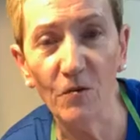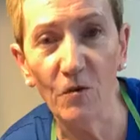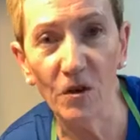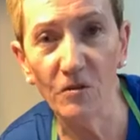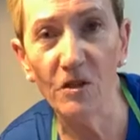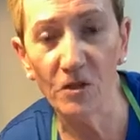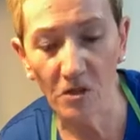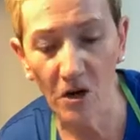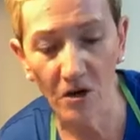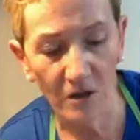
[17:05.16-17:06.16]
before you
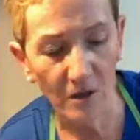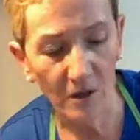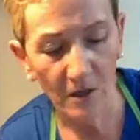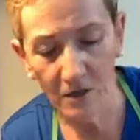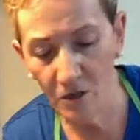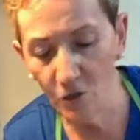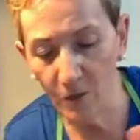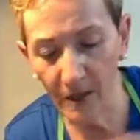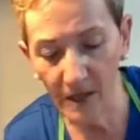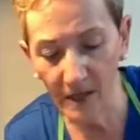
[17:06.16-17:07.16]
start
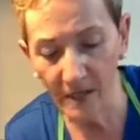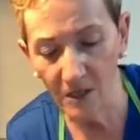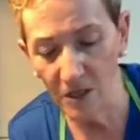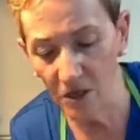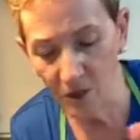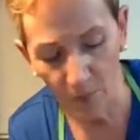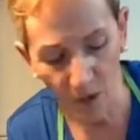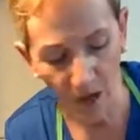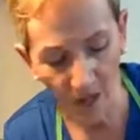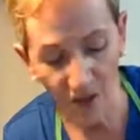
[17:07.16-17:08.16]
scooping it into your
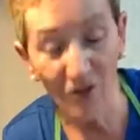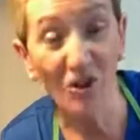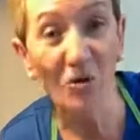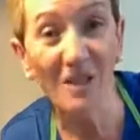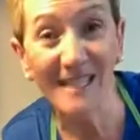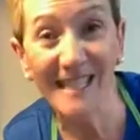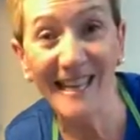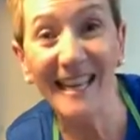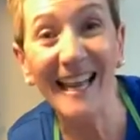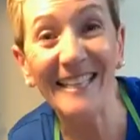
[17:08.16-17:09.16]
pot. You'll notice
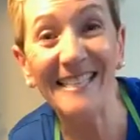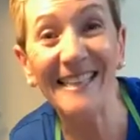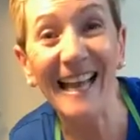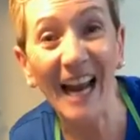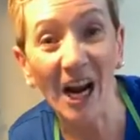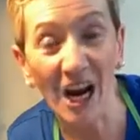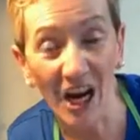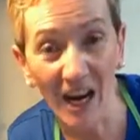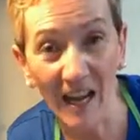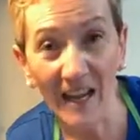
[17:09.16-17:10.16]
that it gets
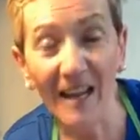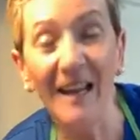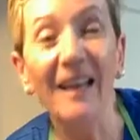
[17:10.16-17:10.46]
thicker.